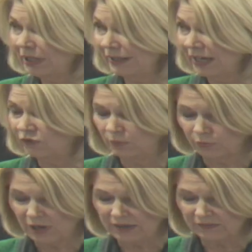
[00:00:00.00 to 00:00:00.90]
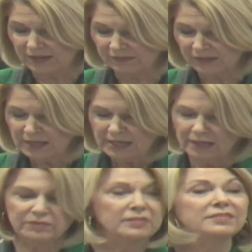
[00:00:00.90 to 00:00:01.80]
collection process is a